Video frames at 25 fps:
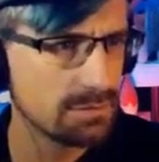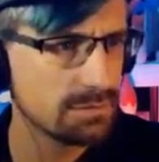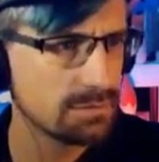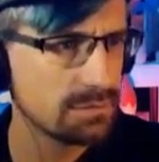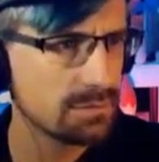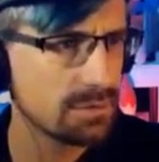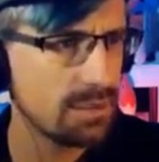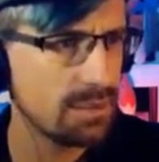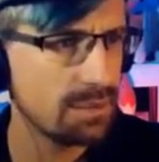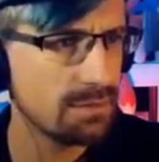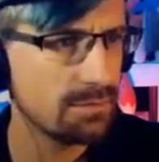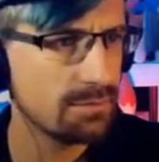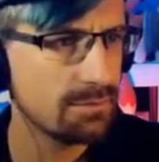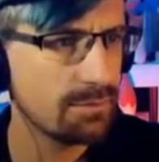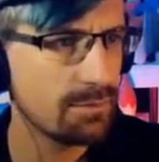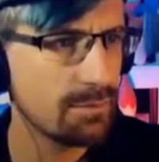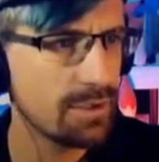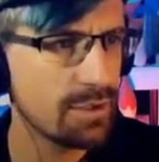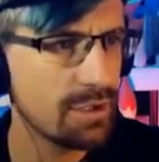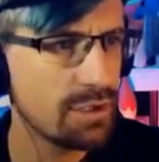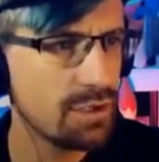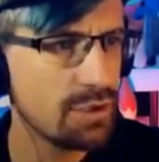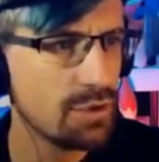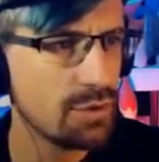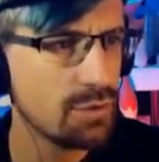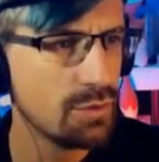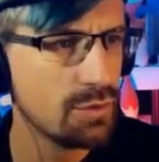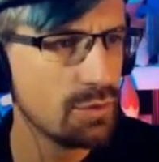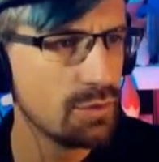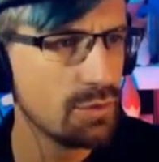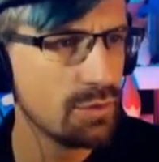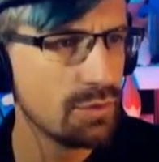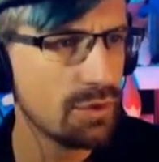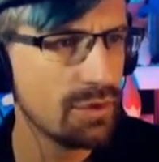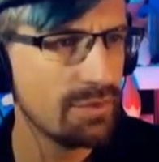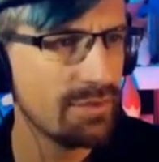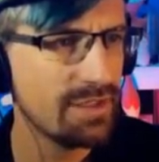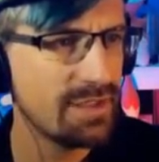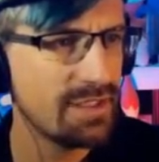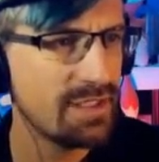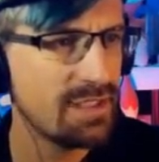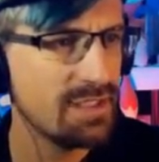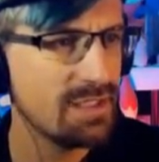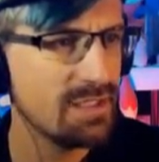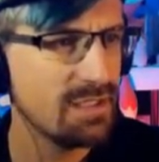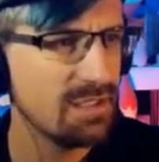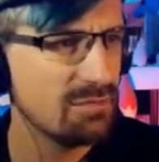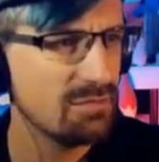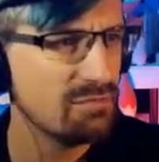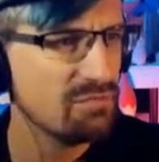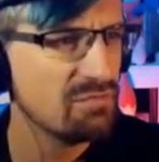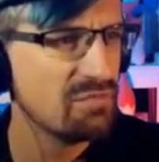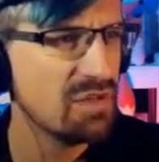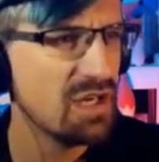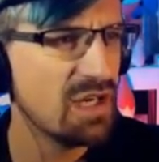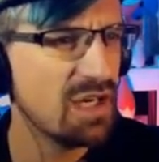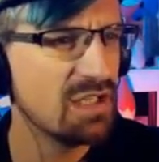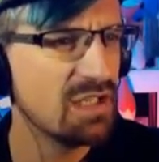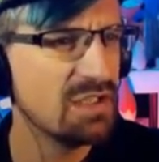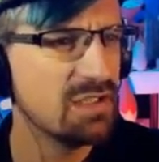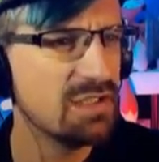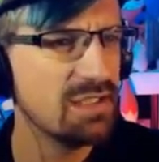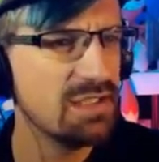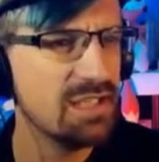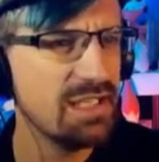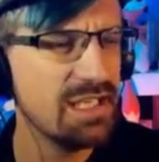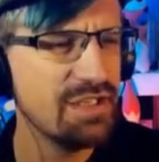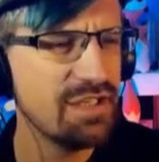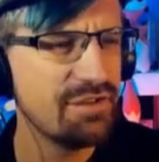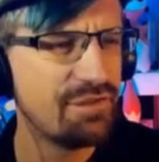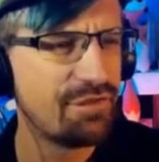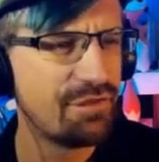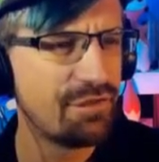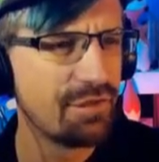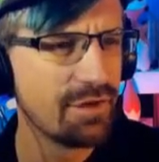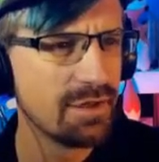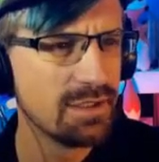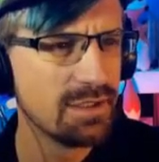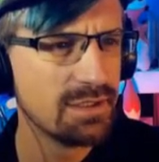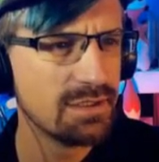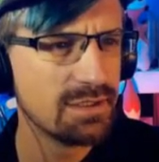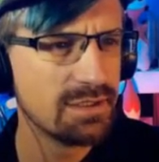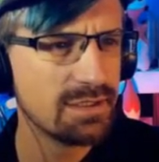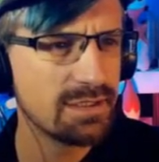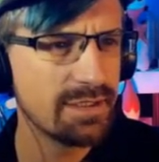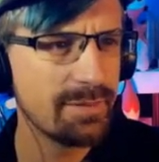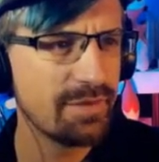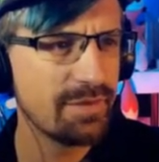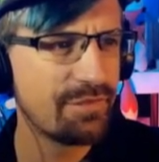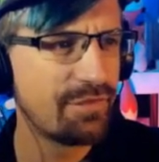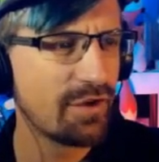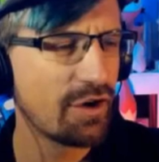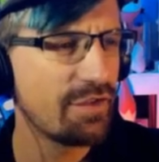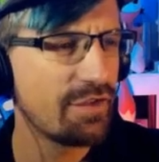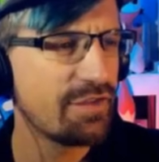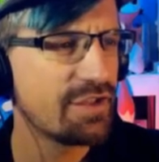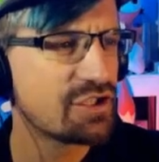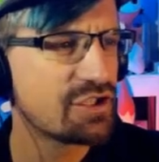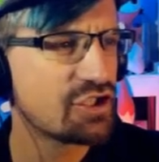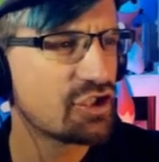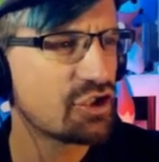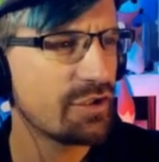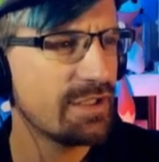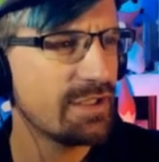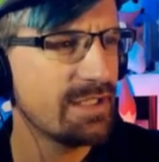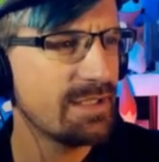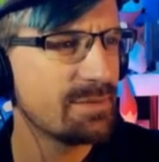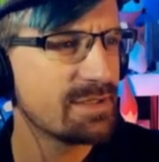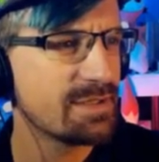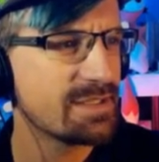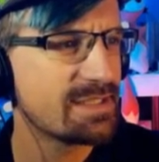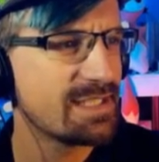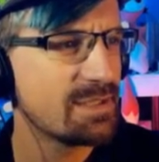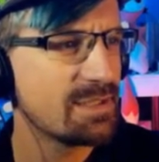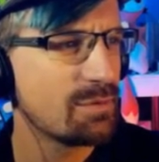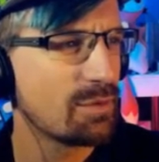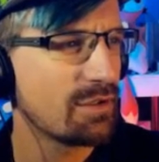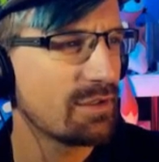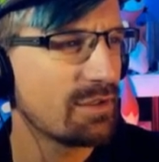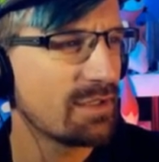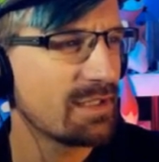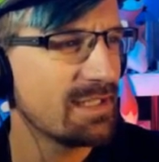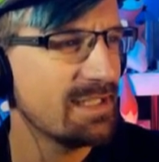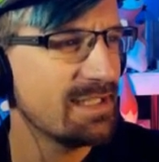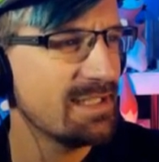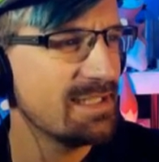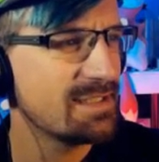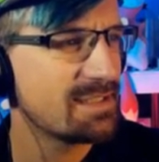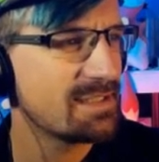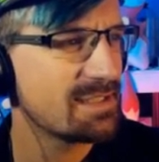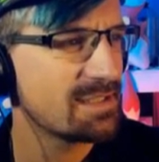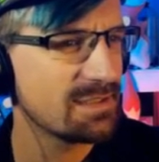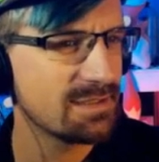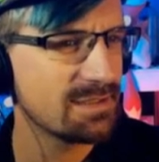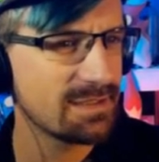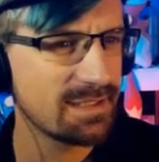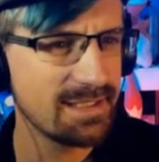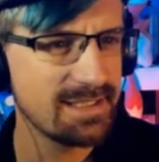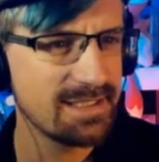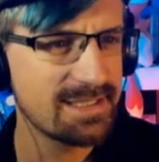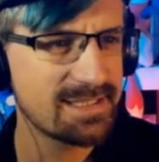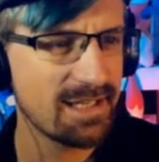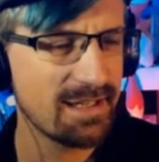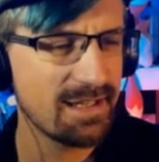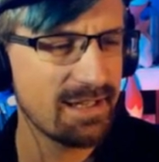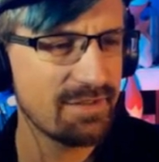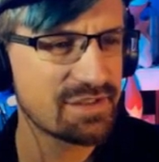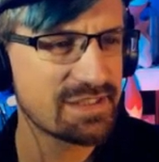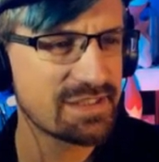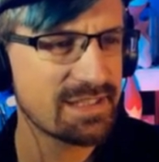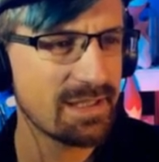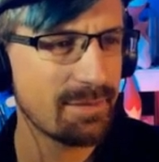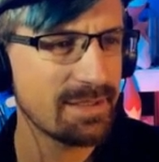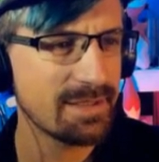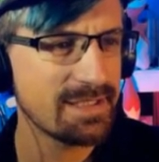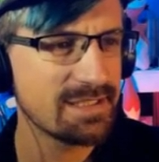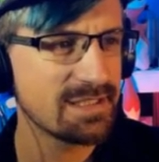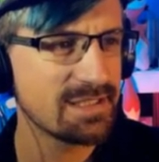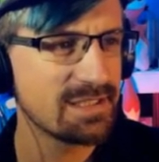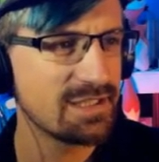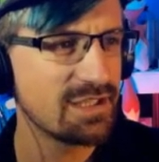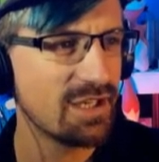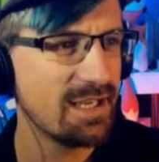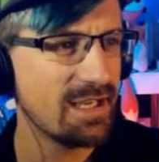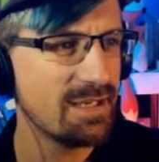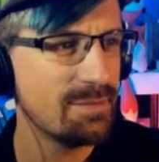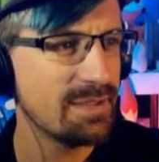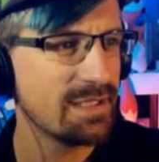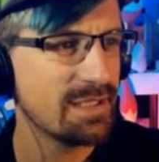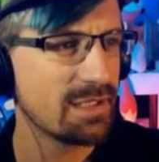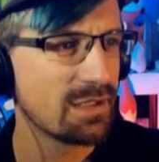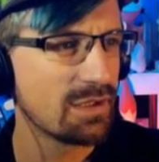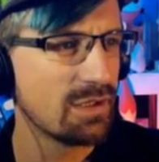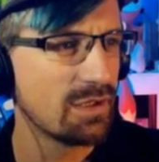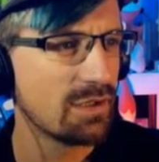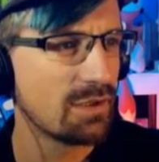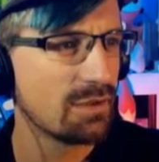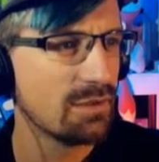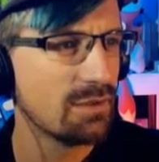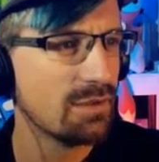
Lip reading: Alright, what are you over here? A leaf! Let me follow the stream and see where it leads. At least I'll have something to guide me along.